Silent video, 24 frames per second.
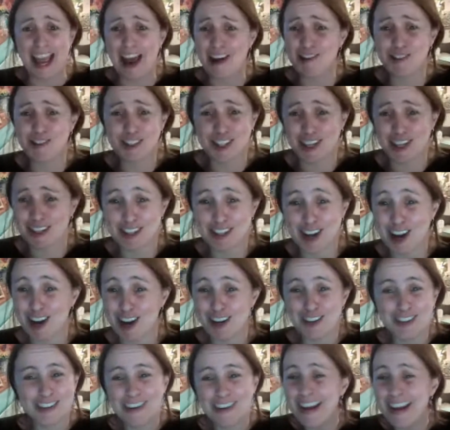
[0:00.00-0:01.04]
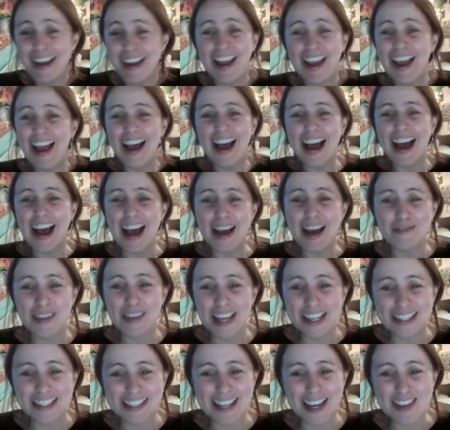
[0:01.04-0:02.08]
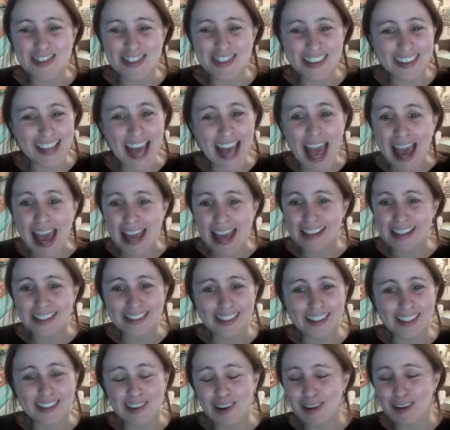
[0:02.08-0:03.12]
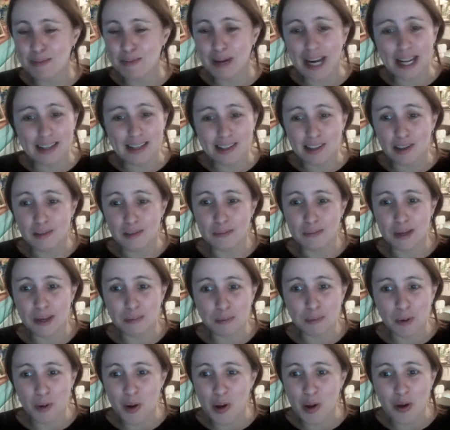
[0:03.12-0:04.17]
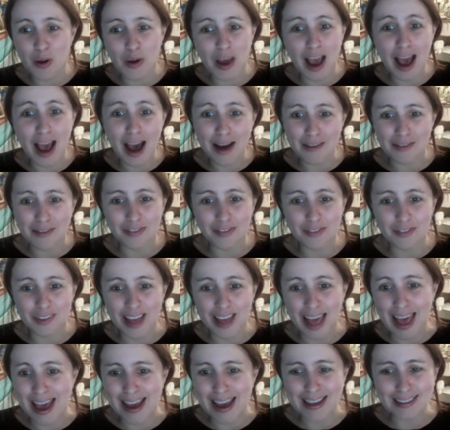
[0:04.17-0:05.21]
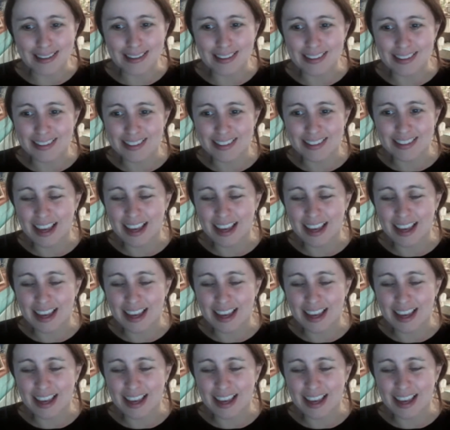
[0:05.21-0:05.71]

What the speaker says: else, I don't. In terms of eggs, I know plenty of people who have hens,